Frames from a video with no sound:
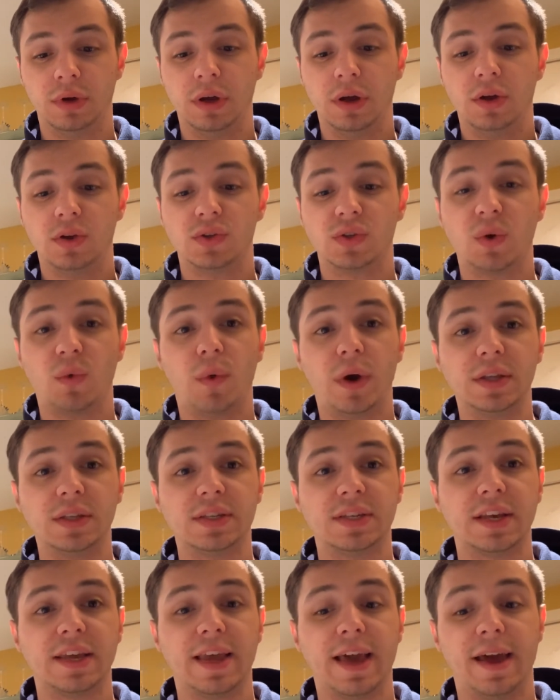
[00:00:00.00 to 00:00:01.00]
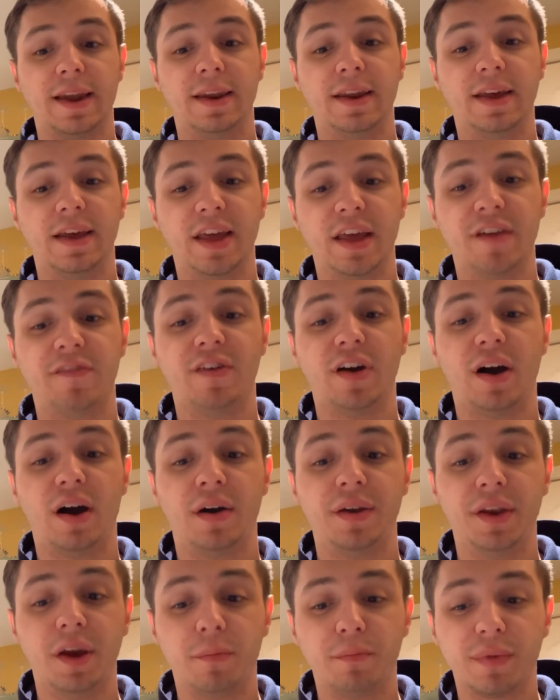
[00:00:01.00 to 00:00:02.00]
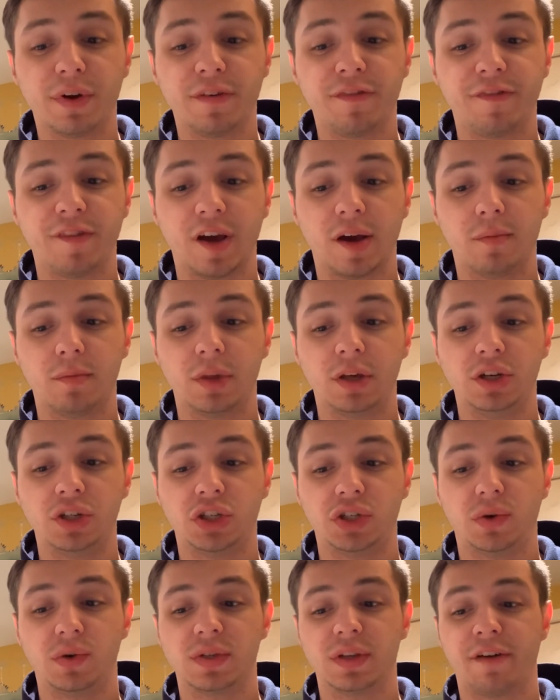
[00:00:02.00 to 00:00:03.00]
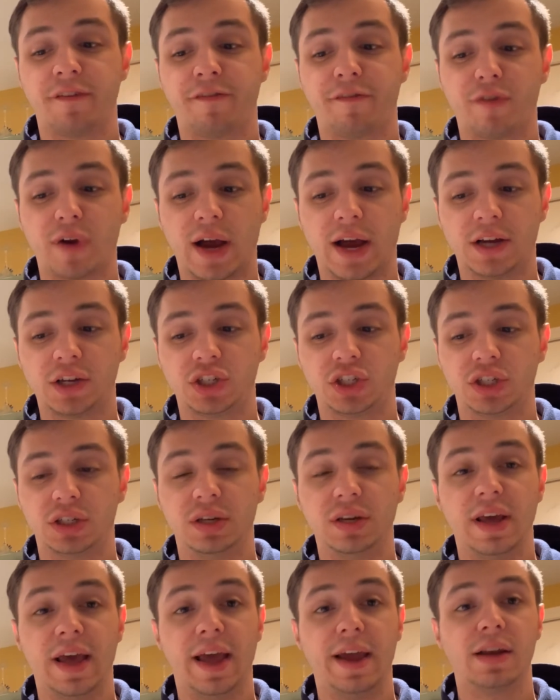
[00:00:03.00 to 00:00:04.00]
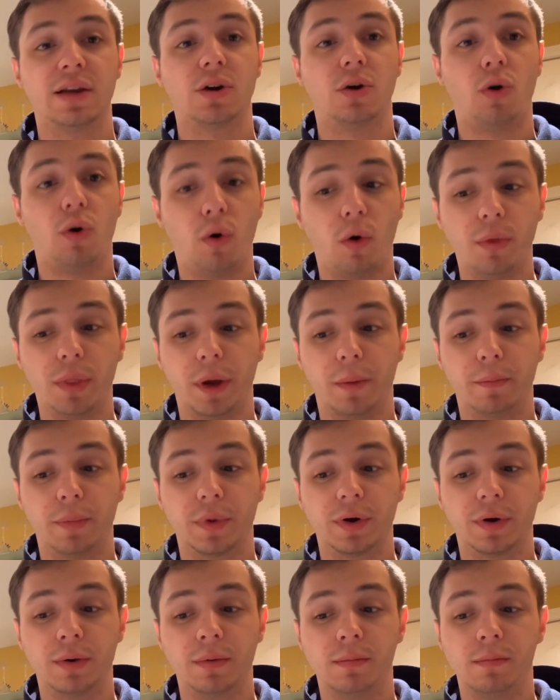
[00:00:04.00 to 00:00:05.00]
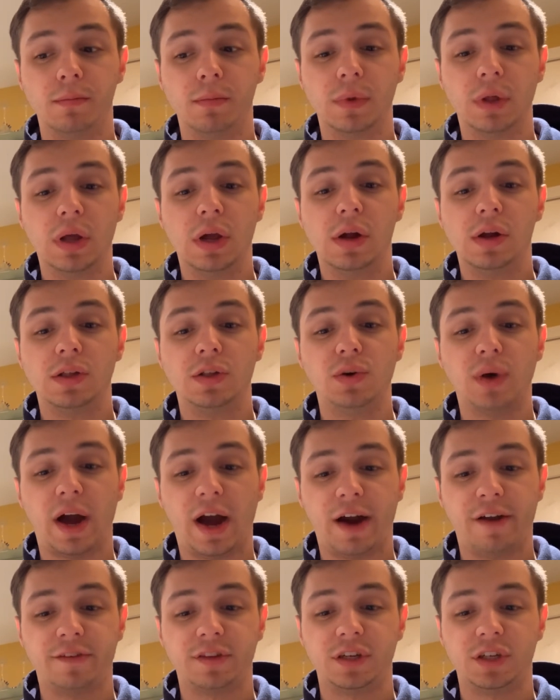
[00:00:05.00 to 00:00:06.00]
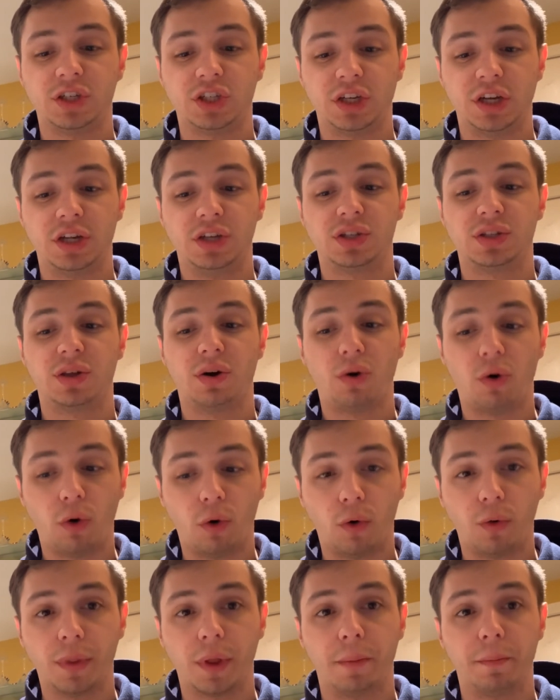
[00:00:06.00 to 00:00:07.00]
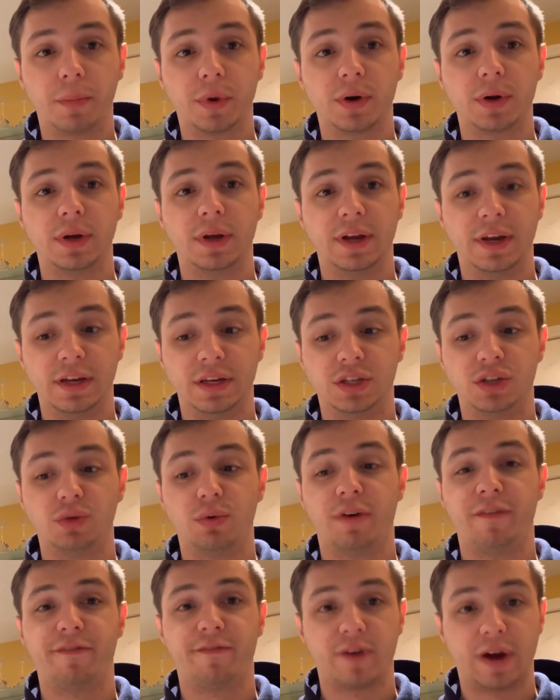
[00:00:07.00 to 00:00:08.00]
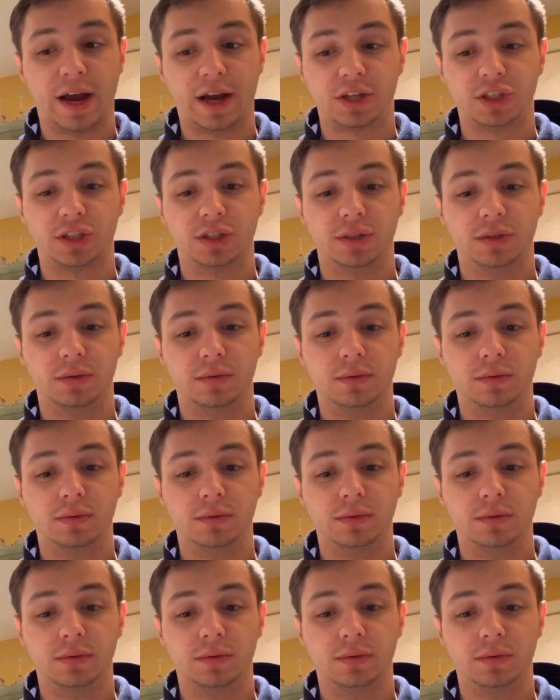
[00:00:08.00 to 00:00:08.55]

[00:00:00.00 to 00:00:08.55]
So once again, if a number family shows a fraction and a whole number, you have to change the whole number into a fraction.